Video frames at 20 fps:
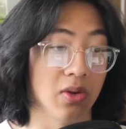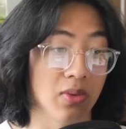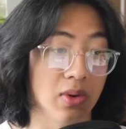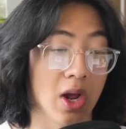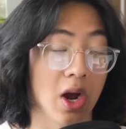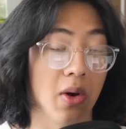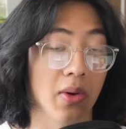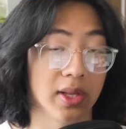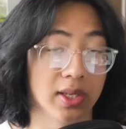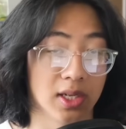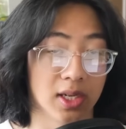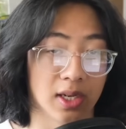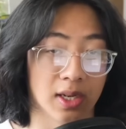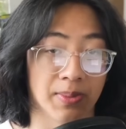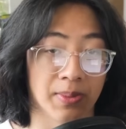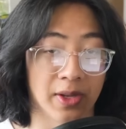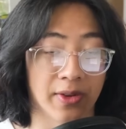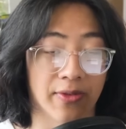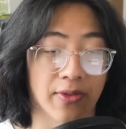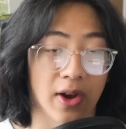know, it's gonna
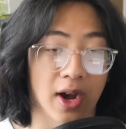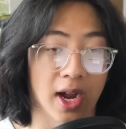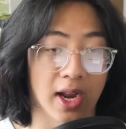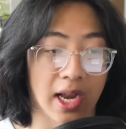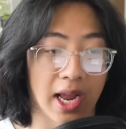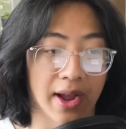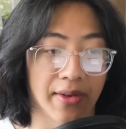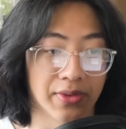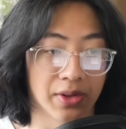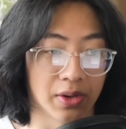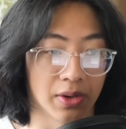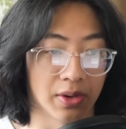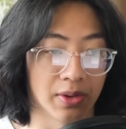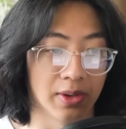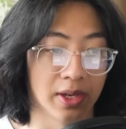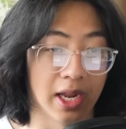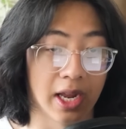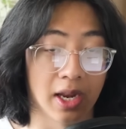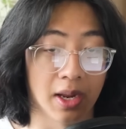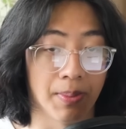be fine after
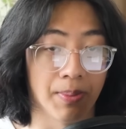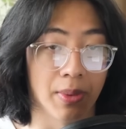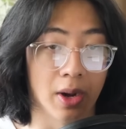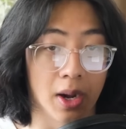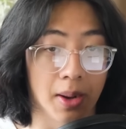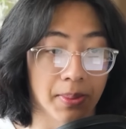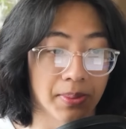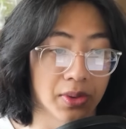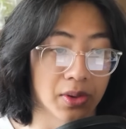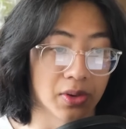getting bumped